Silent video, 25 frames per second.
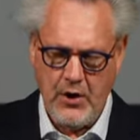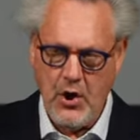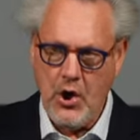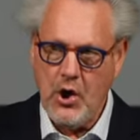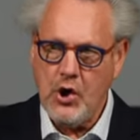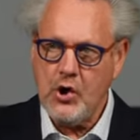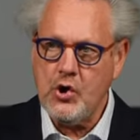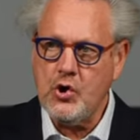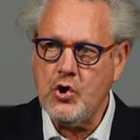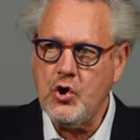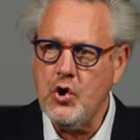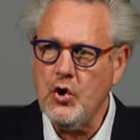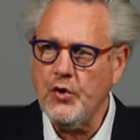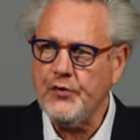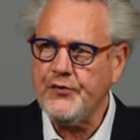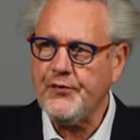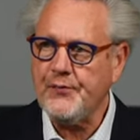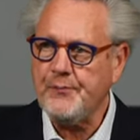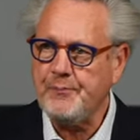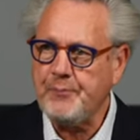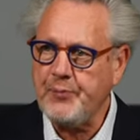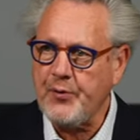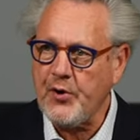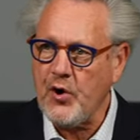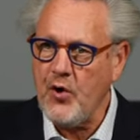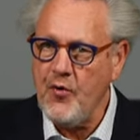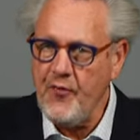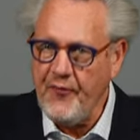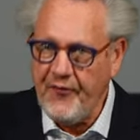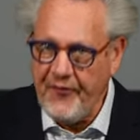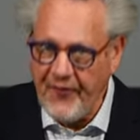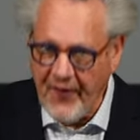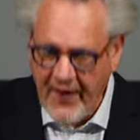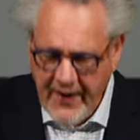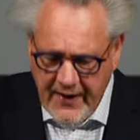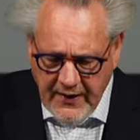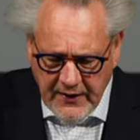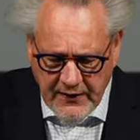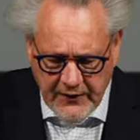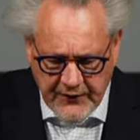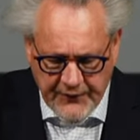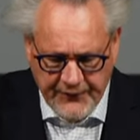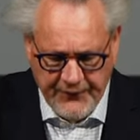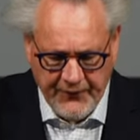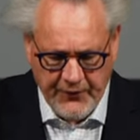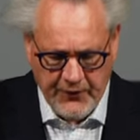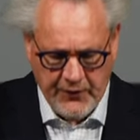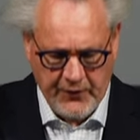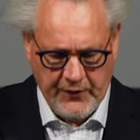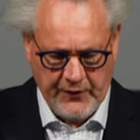God provides
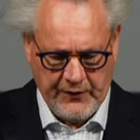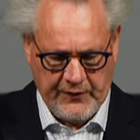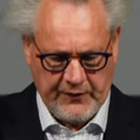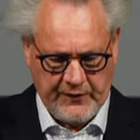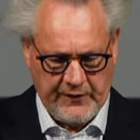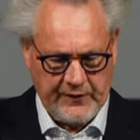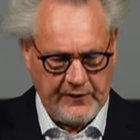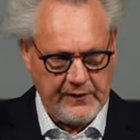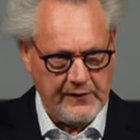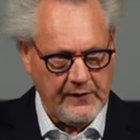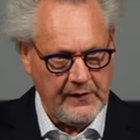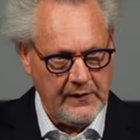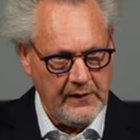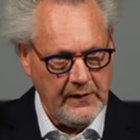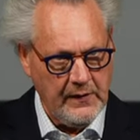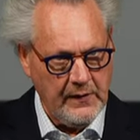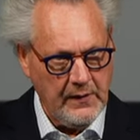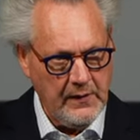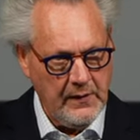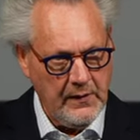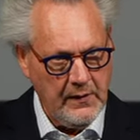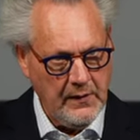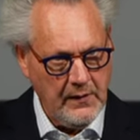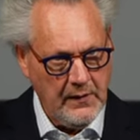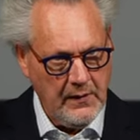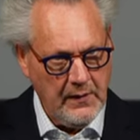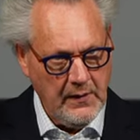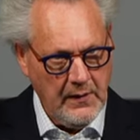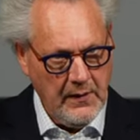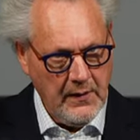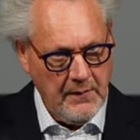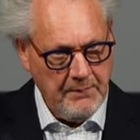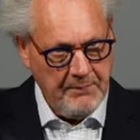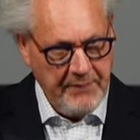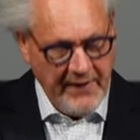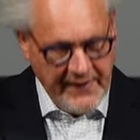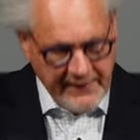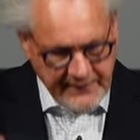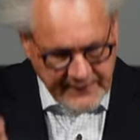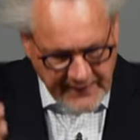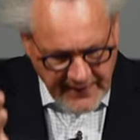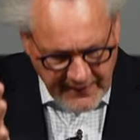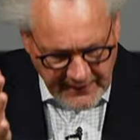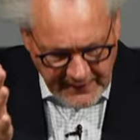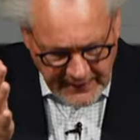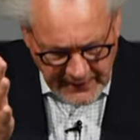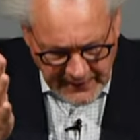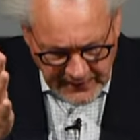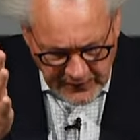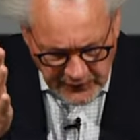for us. By
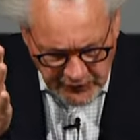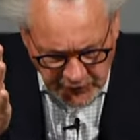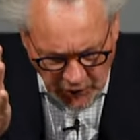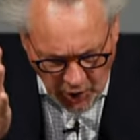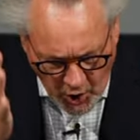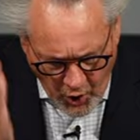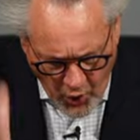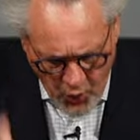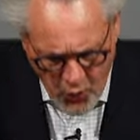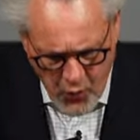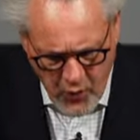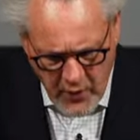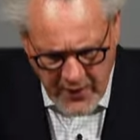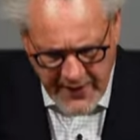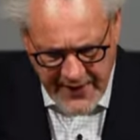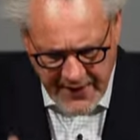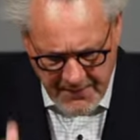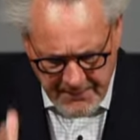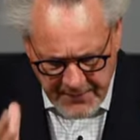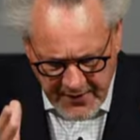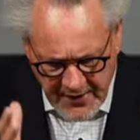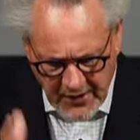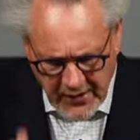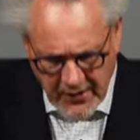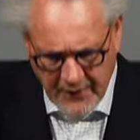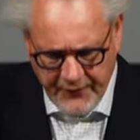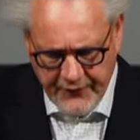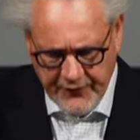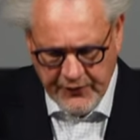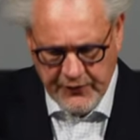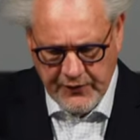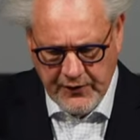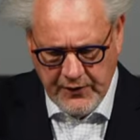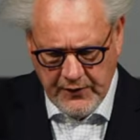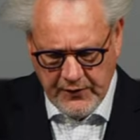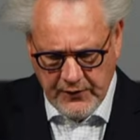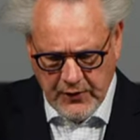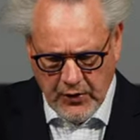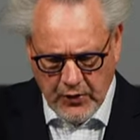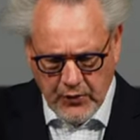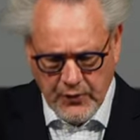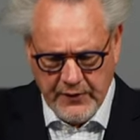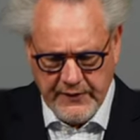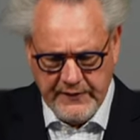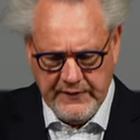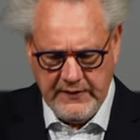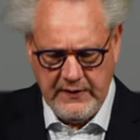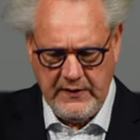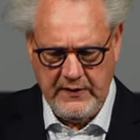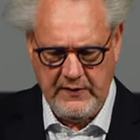sending His only and beloved Son, the Lord
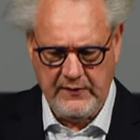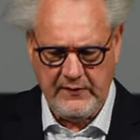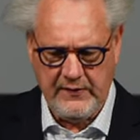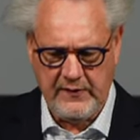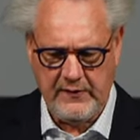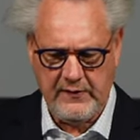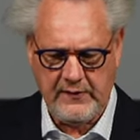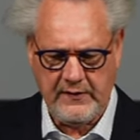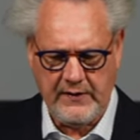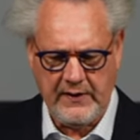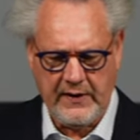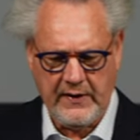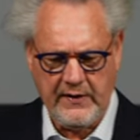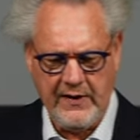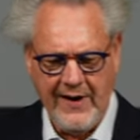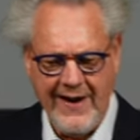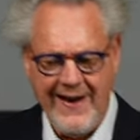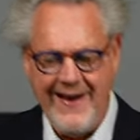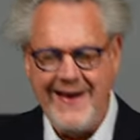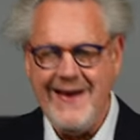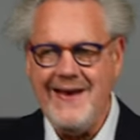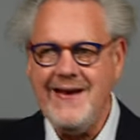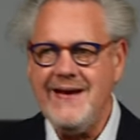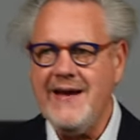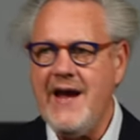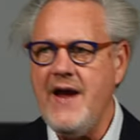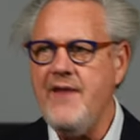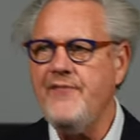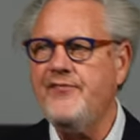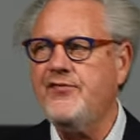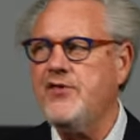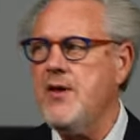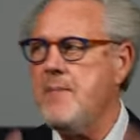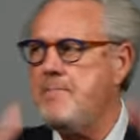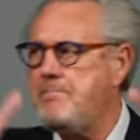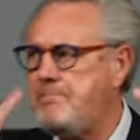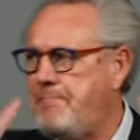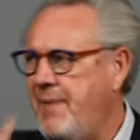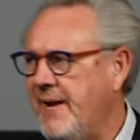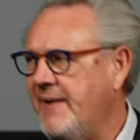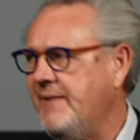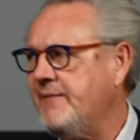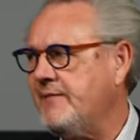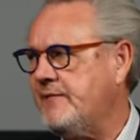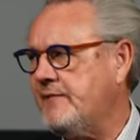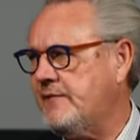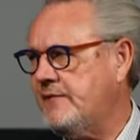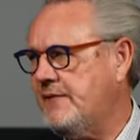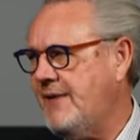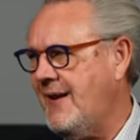Jesus Christ. He gave the
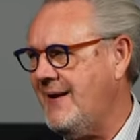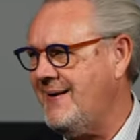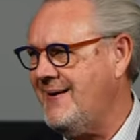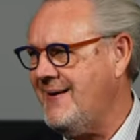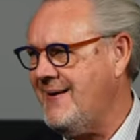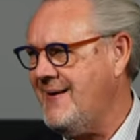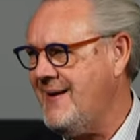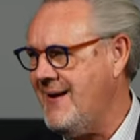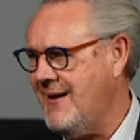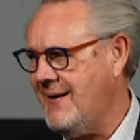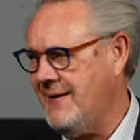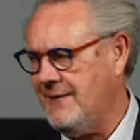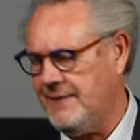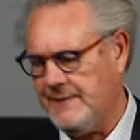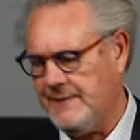best that He had.